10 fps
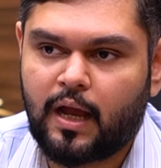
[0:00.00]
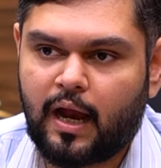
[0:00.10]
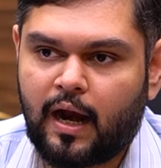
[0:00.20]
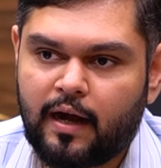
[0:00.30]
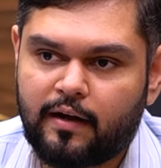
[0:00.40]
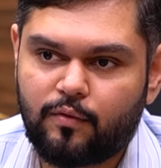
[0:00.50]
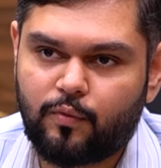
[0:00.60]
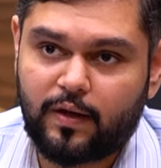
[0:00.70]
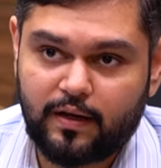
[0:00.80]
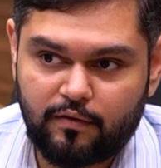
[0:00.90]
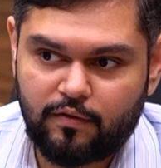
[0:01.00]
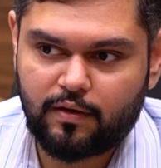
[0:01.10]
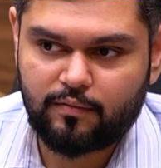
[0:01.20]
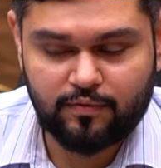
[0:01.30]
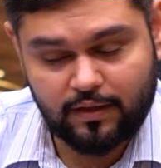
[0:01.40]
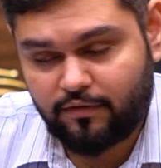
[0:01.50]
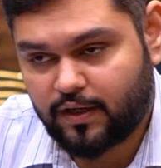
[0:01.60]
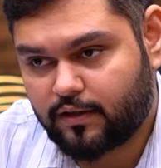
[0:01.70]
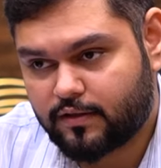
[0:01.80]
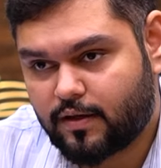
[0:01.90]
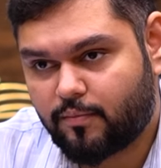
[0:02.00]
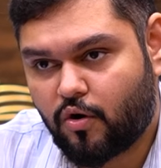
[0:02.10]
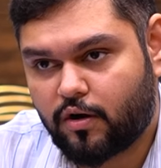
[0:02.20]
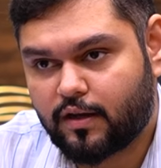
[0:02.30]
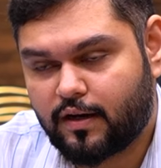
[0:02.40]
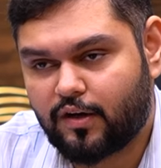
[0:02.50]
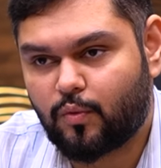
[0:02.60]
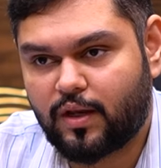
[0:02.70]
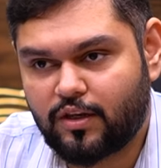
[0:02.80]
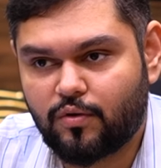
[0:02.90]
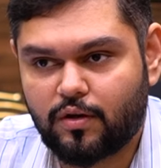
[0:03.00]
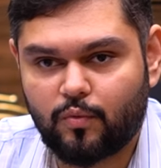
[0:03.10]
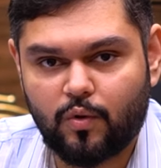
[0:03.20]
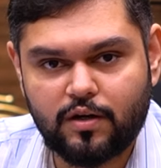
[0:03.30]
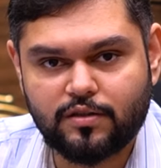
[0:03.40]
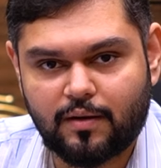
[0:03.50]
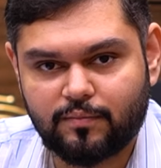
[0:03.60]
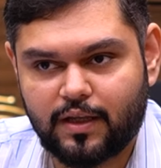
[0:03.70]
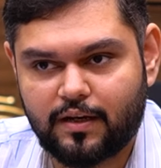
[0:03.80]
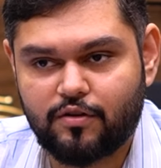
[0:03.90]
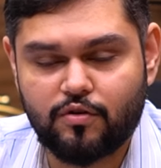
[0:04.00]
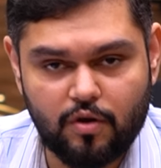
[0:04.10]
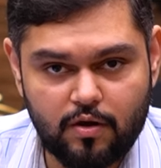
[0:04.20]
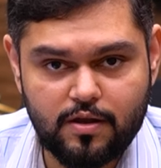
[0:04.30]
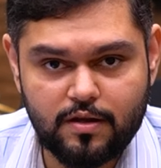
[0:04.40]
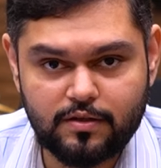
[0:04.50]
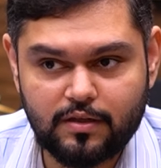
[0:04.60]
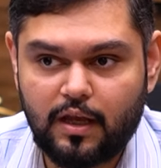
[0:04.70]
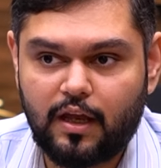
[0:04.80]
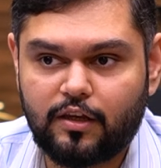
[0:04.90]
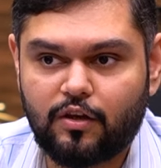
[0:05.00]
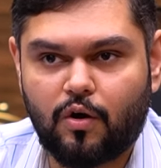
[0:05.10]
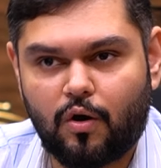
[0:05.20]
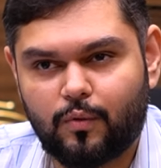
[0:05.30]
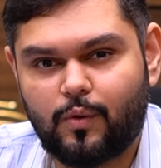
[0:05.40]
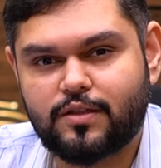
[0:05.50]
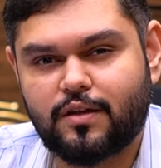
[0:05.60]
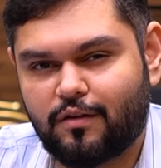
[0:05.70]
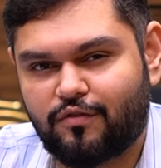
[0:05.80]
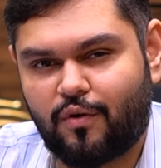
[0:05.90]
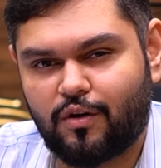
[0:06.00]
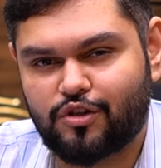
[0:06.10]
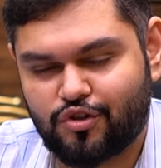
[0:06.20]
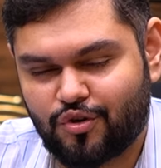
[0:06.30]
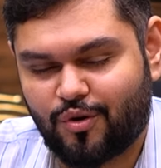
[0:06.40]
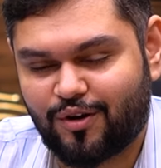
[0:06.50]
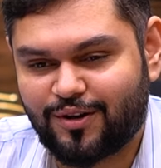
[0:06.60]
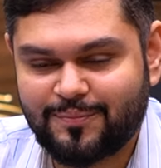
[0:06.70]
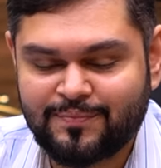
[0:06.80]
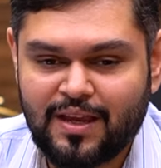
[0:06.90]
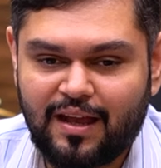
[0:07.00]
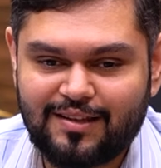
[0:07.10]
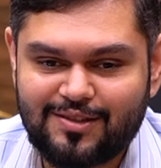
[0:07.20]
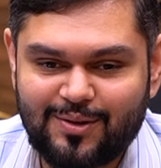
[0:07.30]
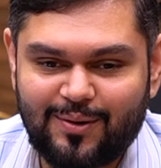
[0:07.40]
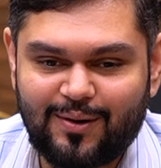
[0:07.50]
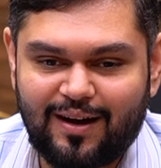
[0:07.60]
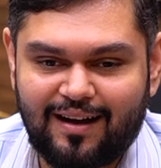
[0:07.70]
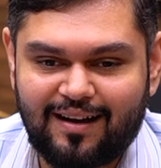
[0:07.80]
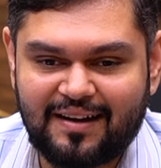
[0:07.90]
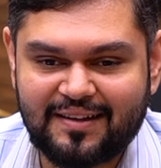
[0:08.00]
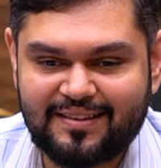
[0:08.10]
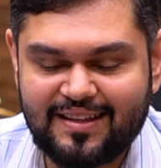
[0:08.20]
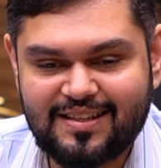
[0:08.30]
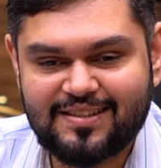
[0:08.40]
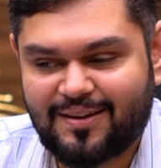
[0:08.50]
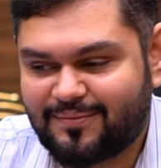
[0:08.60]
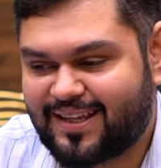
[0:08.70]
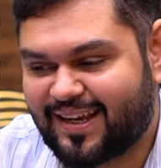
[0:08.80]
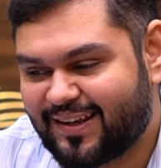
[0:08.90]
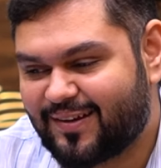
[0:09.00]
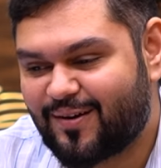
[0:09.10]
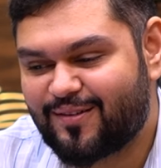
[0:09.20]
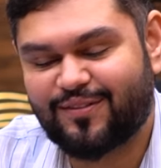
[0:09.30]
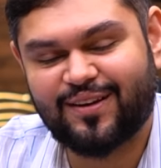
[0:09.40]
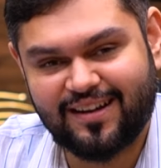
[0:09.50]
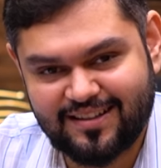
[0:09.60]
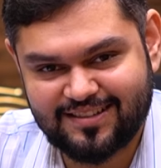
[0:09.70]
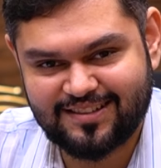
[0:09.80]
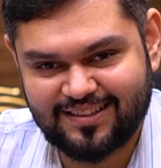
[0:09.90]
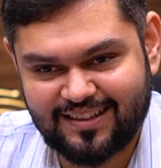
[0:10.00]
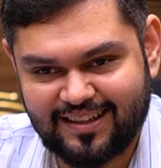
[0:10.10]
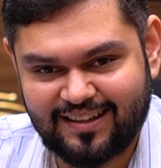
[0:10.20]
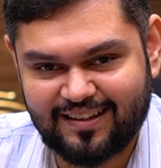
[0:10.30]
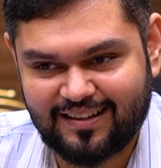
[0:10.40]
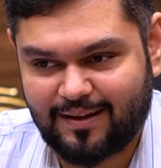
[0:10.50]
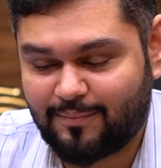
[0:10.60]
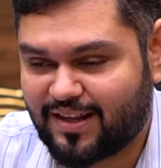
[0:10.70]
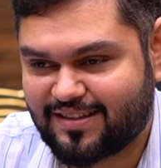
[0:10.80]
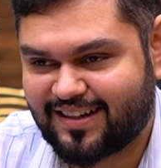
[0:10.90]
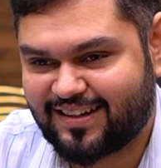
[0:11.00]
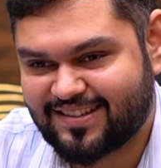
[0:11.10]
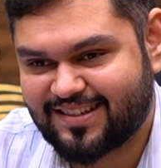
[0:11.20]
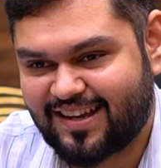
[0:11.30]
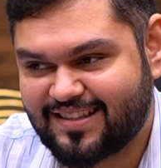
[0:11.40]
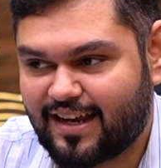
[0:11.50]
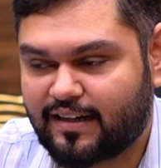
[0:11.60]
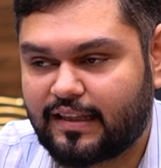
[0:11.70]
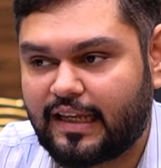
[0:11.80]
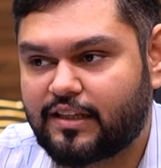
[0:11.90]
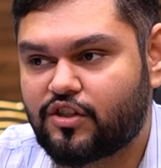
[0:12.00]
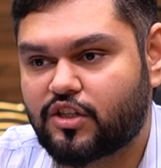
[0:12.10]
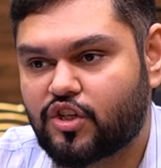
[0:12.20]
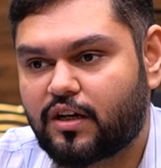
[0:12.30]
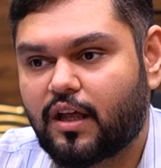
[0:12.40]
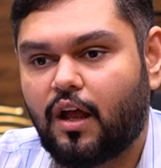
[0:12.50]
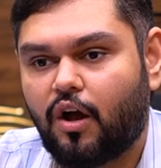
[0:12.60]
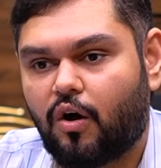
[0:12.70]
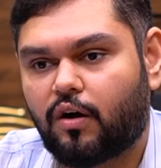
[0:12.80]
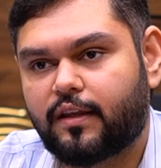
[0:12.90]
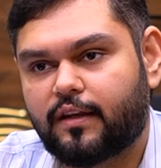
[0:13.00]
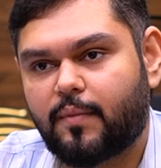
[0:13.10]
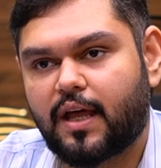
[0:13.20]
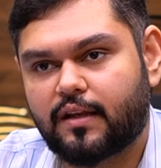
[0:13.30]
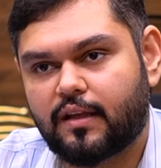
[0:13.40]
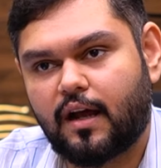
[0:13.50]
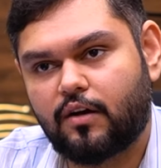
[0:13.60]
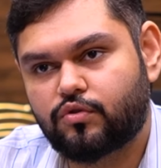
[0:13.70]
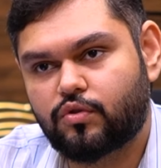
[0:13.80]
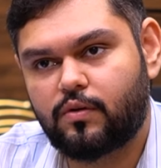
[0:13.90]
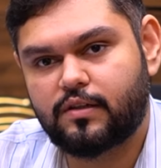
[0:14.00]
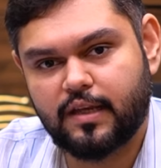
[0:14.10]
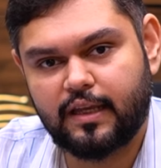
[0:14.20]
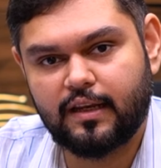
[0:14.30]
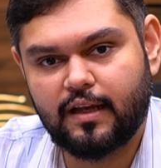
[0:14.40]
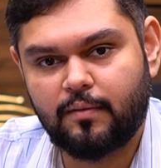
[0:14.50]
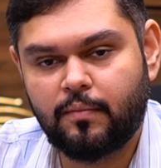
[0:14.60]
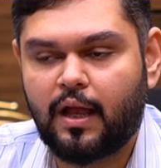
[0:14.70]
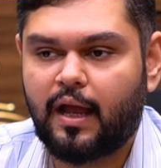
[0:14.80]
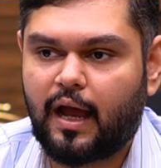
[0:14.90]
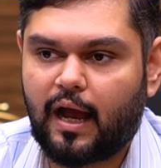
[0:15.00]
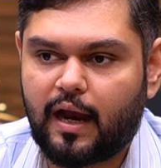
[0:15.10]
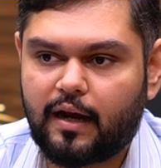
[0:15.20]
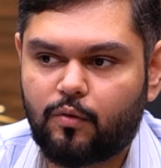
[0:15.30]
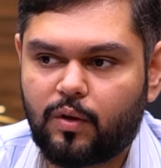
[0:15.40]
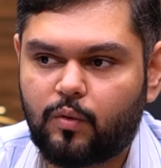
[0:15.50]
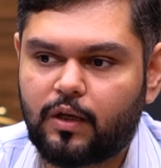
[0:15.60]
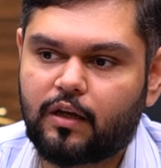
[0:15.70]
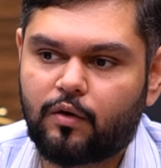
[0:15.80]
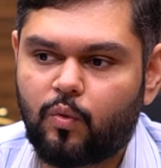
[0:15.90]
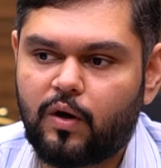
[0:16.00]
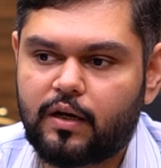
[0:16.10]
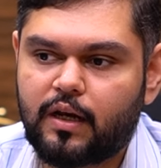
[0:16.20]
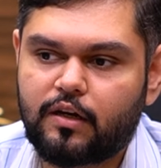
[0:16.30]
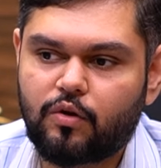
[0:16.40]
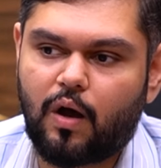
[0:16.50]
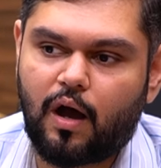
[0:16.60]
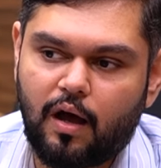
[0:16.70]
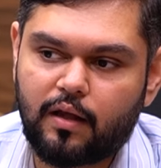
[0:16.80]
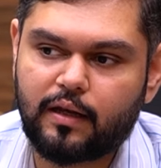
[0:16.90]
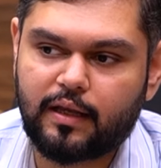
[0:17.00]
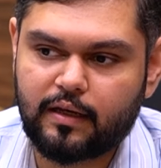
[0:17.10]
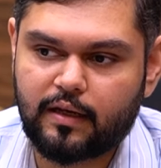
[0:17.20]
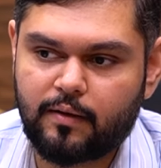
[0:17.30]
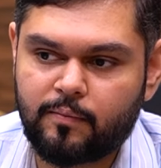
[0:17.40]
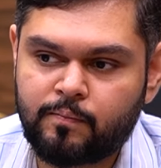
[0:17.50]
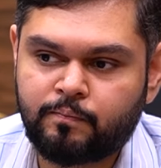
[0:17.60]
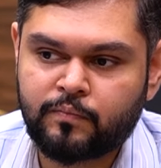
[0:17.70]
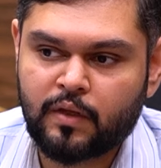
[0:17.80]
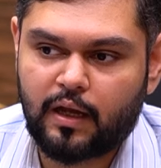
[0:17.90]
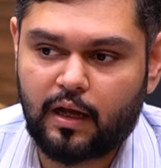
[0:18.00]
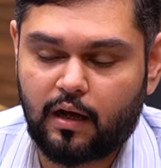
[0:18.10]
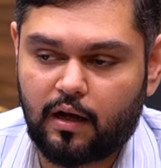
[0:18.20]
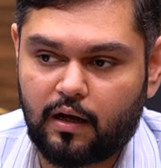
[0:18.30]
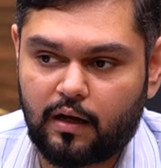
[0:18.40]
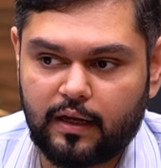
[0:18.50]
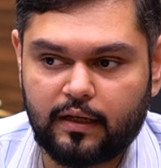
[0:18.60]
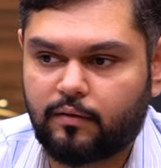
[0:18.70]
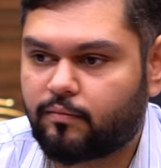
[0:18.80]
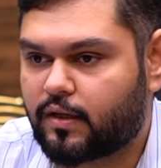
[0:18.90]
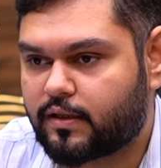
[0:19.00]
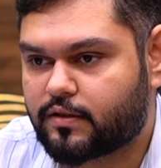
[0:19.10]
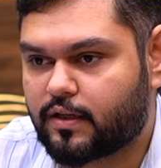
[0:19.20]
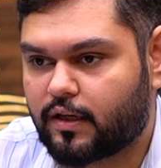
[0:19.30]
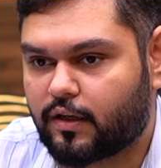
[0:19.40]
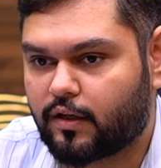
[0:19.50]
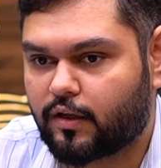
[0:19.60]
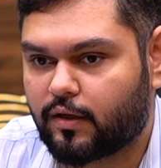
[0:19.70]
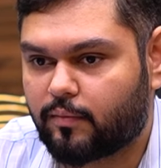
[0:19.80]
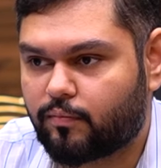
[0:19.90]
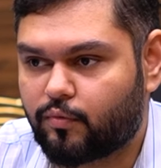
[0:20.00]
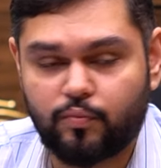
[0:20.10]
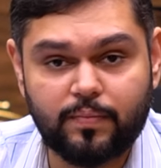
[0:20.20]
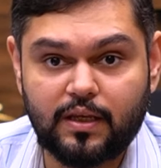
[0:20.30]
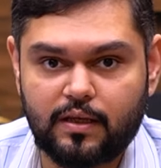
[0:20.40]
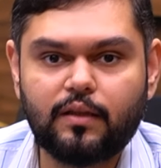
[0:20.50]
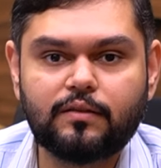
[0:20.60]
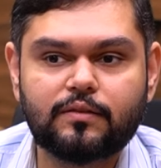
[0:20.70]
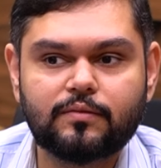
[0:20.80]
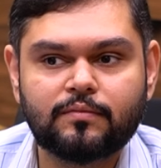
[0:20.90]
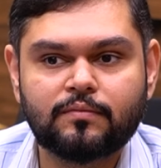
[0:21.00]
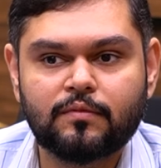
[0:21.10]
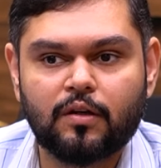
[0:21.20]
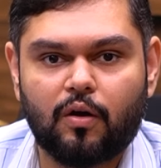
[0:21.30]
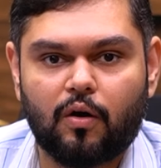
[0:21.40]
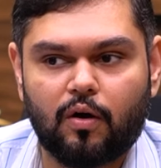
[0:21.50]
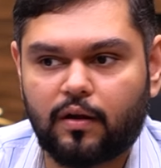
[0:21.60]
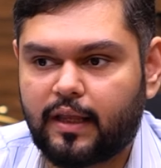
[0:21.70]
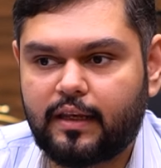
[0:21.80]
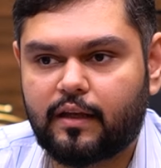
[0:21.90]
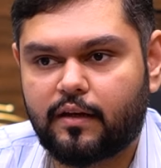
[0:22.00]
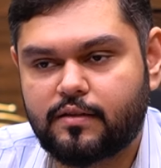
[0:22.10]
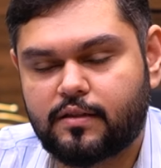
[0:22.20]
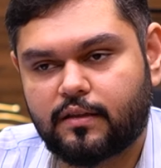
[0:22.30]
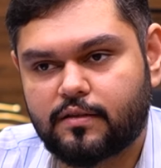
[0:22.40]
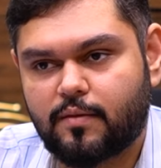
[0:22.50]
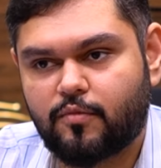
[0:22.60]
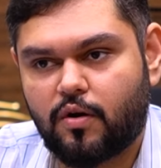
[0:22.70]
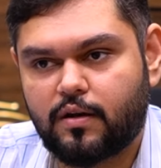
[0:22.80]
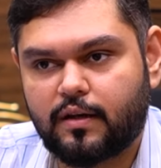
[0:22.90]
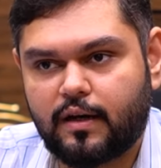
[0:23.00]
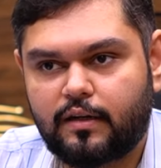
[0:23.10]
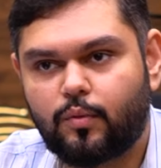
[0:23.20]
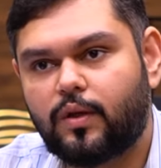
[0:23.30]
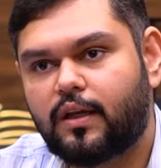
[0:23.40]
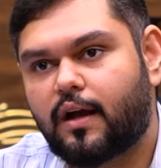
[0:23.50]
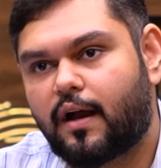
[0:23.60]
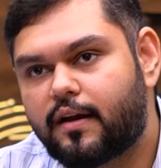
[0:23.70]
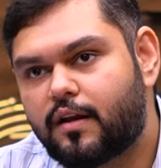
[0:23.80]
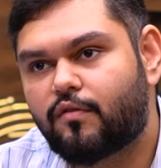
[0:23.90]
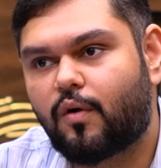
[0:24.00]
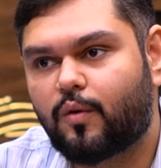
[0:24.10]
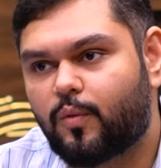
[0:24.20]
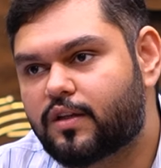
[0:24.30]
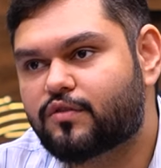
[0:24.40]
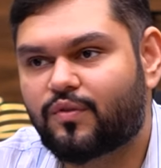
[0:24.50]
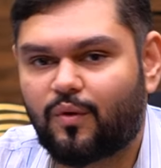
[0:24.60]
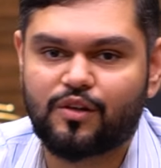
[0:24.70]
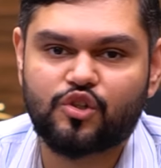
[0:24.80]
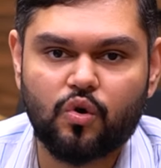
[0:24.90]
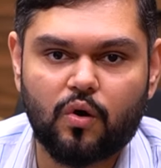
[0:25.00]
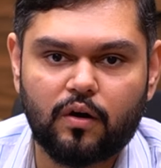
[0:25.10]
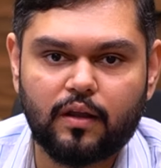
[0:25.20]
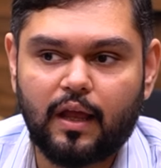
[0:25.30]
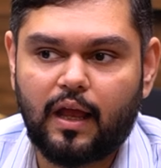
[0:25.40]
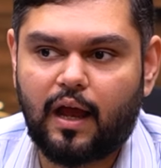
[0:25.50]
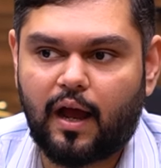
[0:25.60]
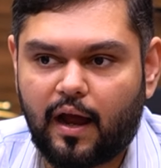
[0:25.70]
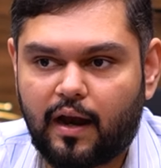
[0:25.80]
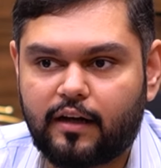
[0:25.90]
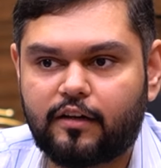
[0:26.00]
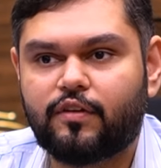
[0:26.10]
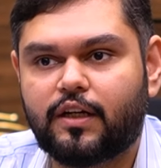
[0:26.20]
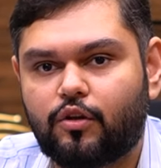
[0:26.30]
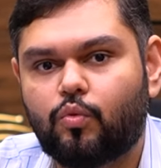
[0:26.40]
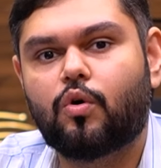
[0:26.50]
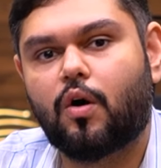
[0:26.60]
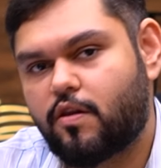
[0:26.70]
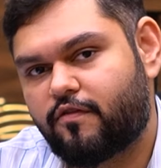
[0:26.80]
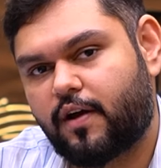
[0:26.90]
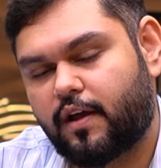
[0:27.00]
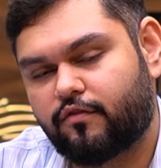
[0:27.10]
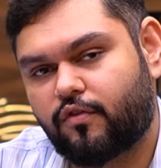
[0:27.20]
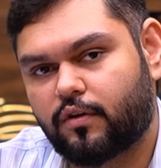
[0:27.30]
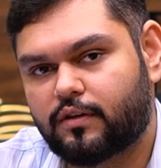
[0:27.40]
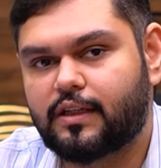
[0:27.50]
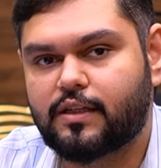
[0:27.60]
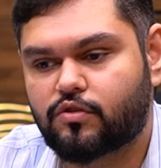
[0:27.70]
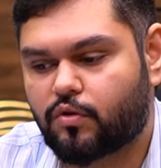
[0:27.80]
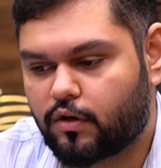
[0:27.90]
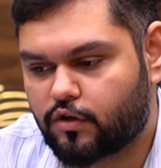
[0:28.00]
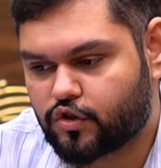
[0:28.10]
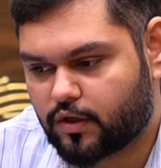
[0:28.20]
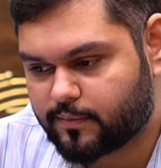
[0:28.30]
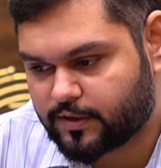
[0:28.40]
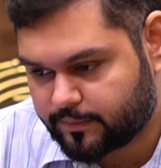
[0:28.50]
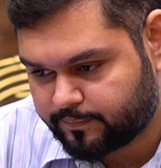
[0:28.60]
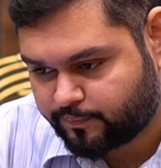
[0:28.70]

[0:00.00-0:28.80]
And whenever living in the subcontinent, when you convert something to dollars, you're always gonna fall short. So this is something good for us, in a blessing in disguise, that they judge it on an American household's income, and when we convert it to our income in, let's say, rupees or any currency in the subcontinent, we kind of always fall short, and we do qualify for these scholarships.